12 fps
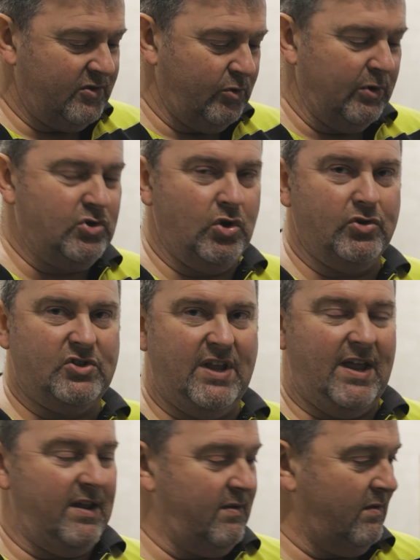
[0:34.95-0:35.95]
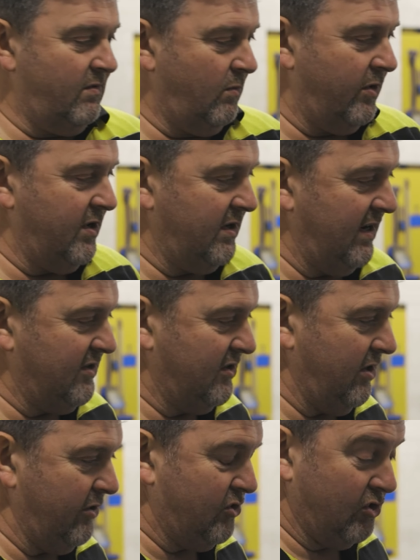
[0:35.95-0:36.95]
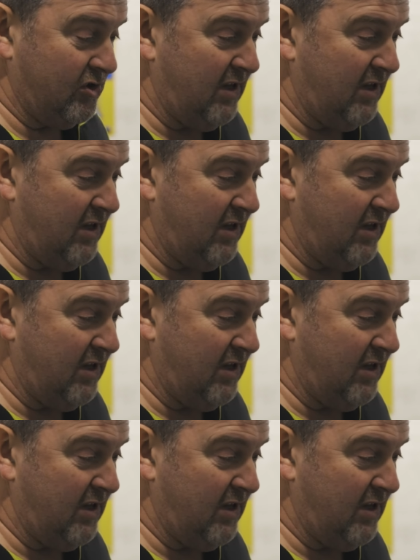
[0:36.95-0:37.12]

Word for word: to adjust it, all you need to do is just